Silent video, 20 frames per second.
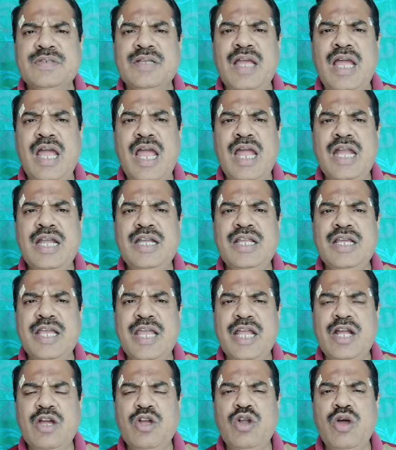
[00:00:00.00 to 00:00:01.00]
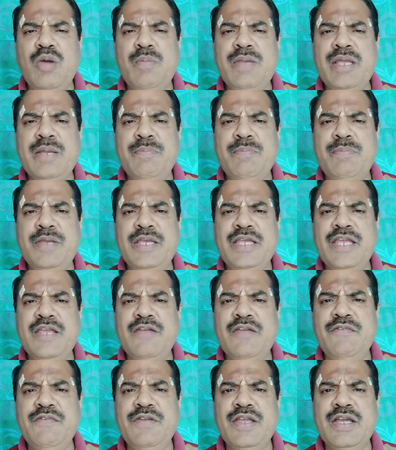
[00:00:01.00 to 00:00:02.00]
and economic
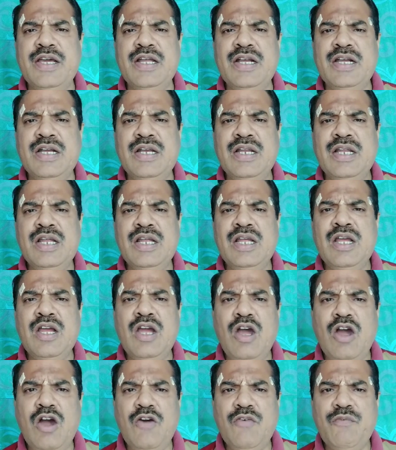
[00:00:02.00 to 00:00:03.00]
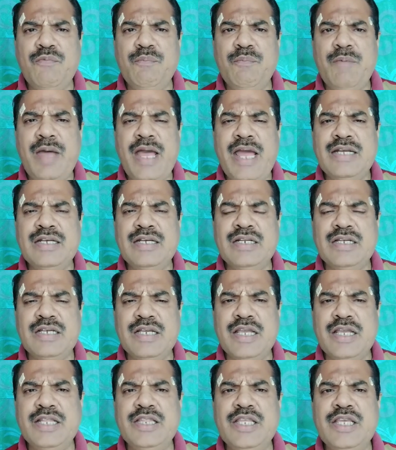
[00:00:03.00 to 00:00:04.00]
behavior of man
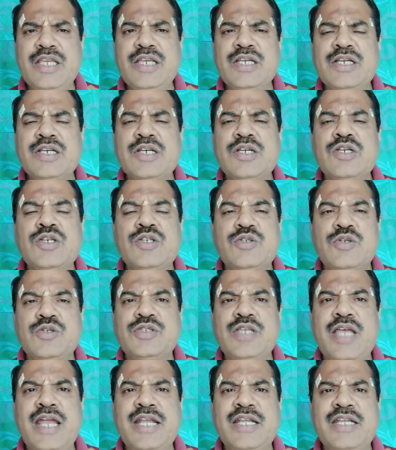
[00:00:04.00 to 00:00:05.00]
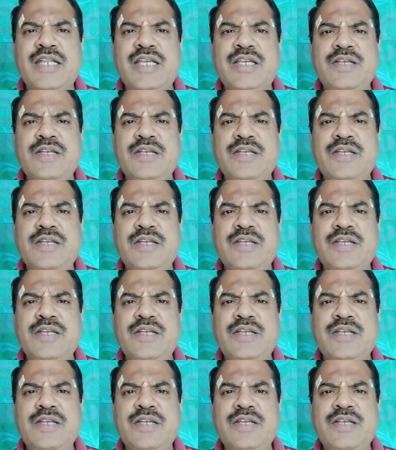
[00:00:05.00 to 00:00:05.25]
in the society.